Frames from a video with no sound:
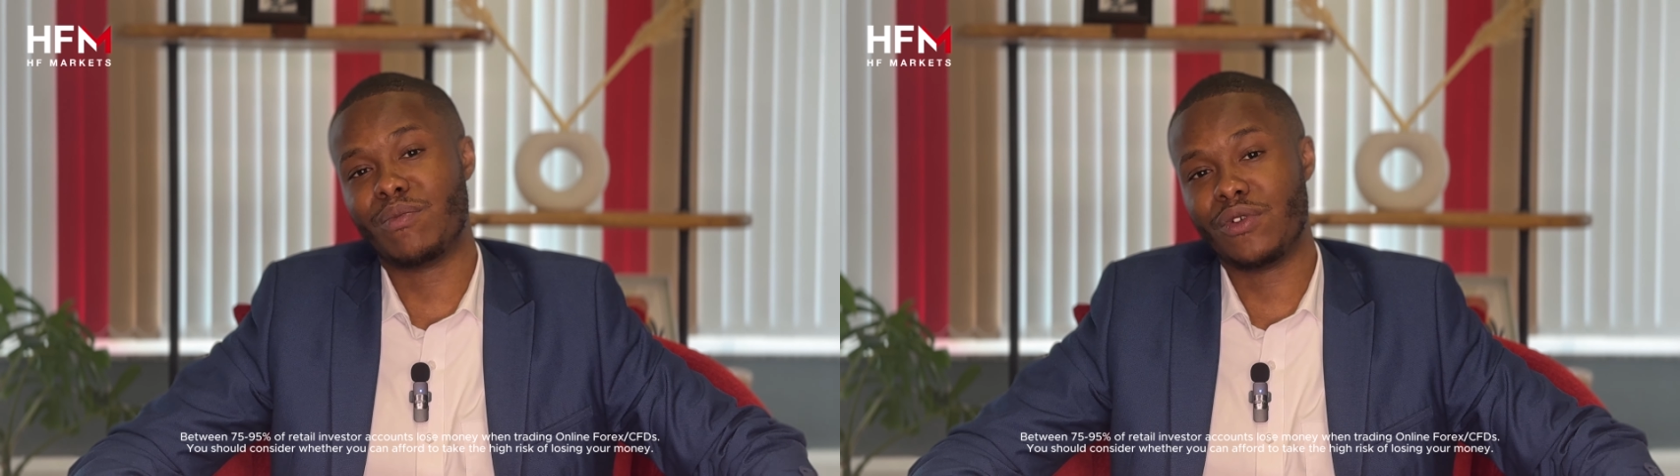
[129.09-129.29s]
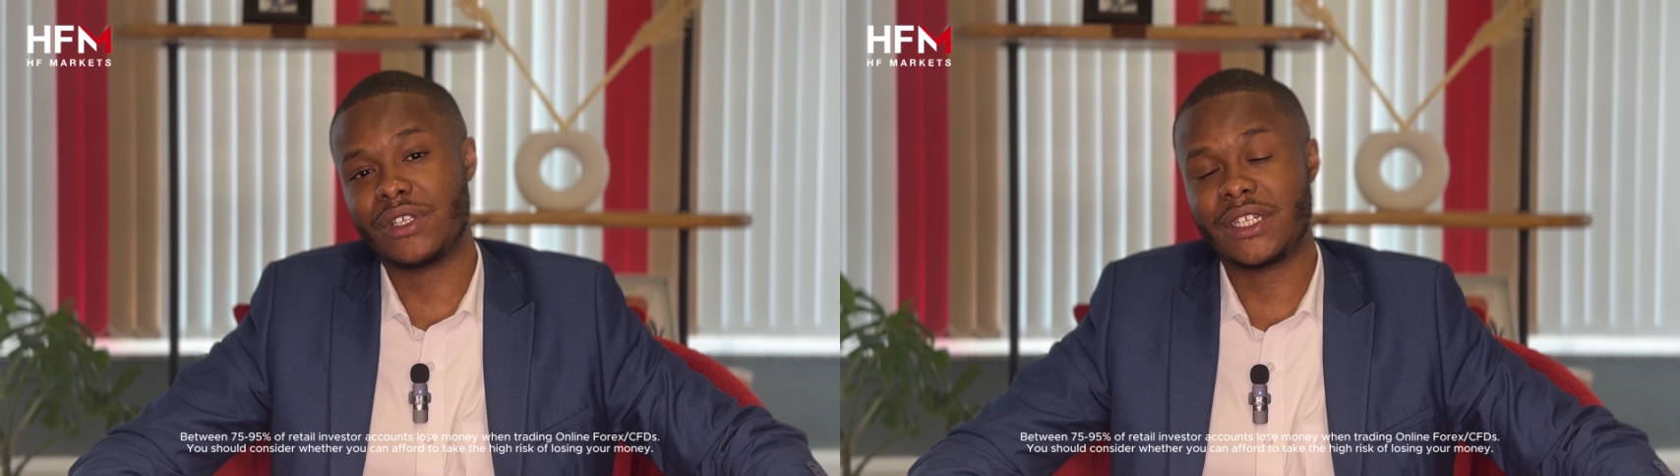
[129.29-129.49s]

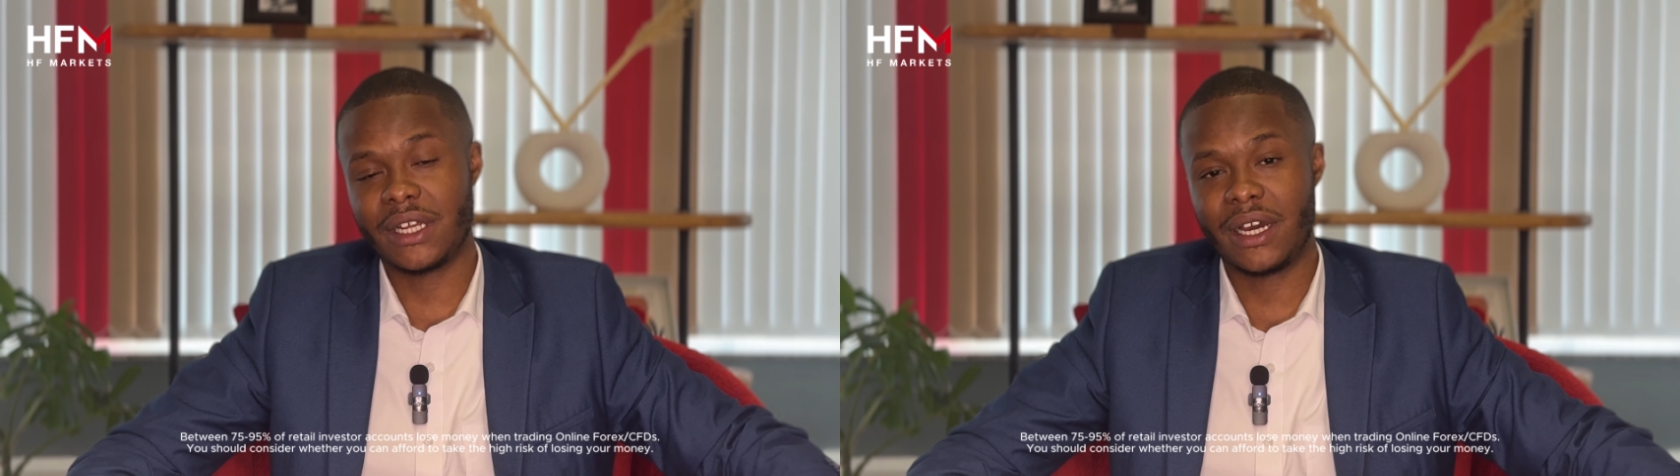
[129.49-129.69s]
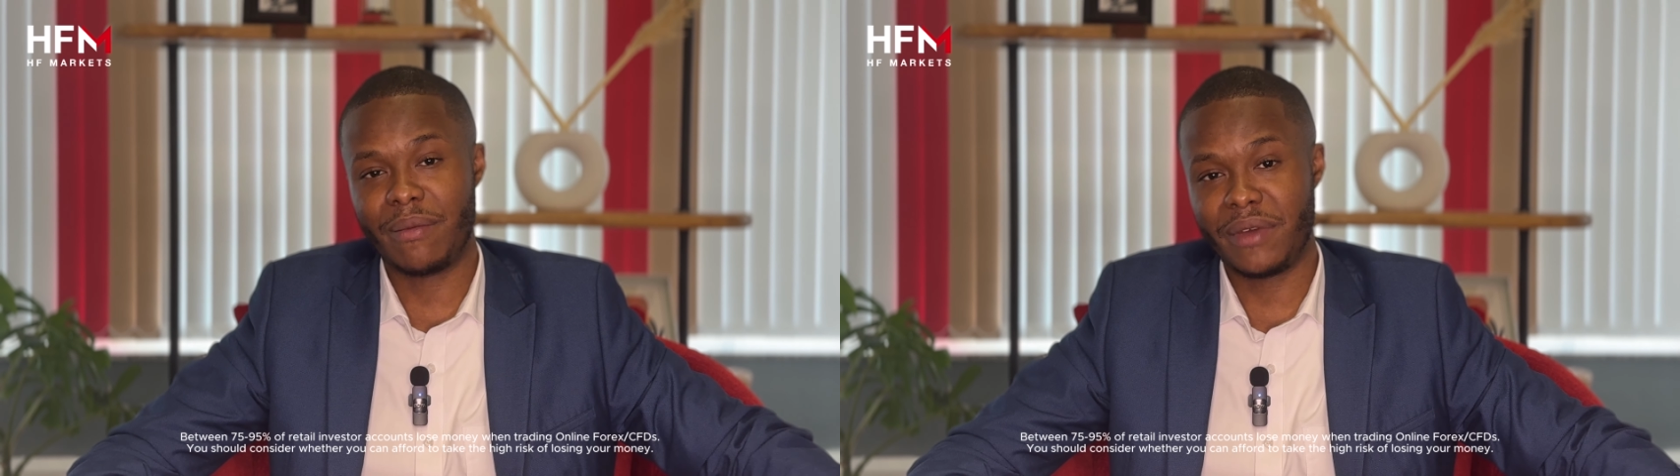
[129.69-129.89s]
most
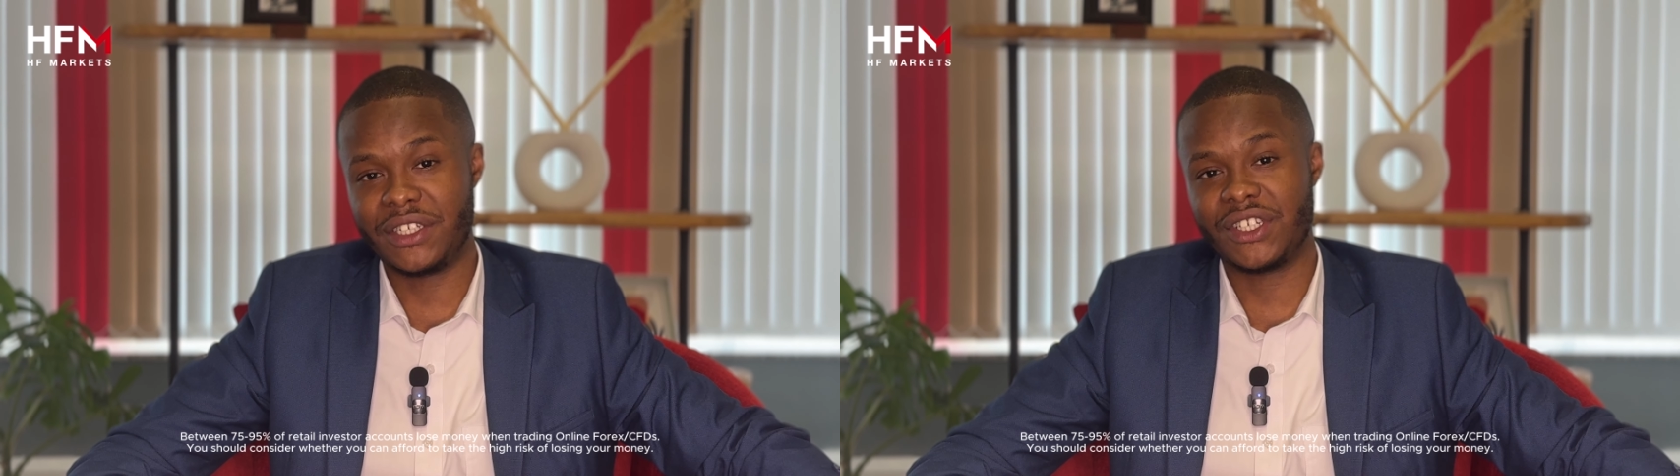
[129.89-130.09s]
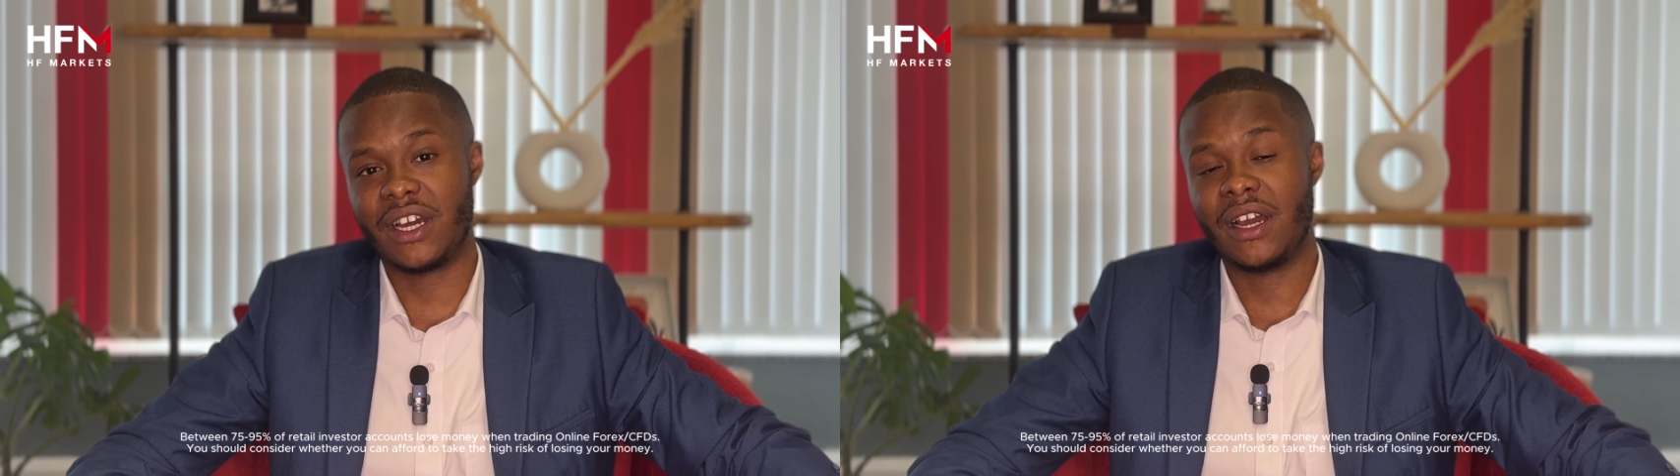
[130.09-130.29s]

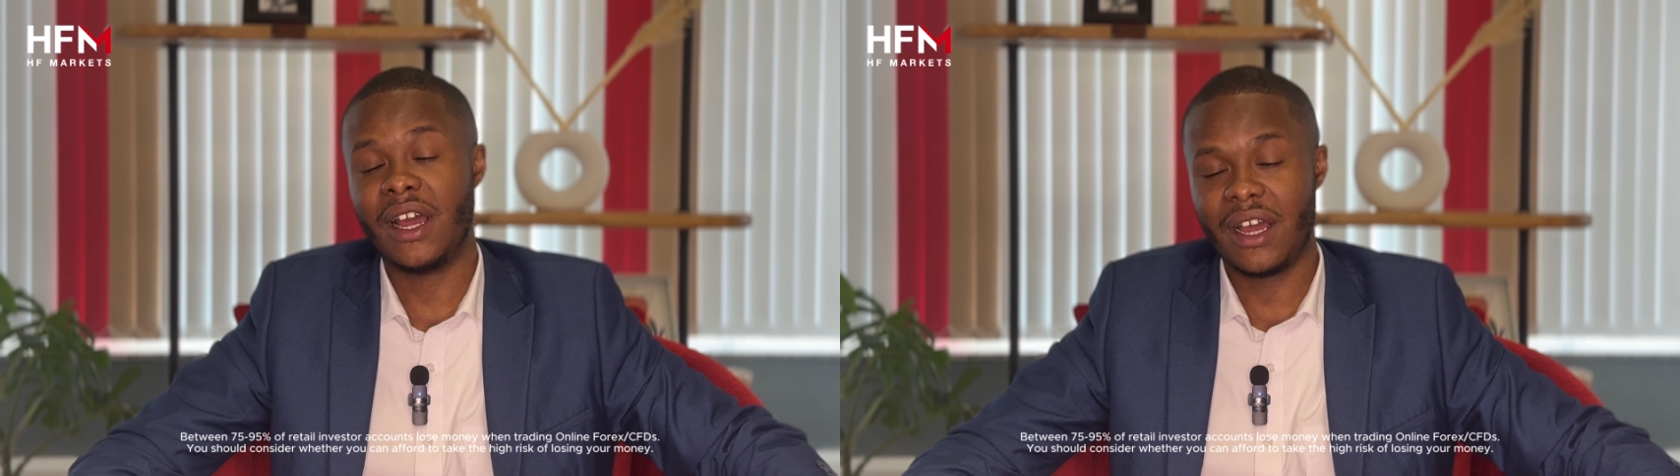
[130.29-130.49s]
major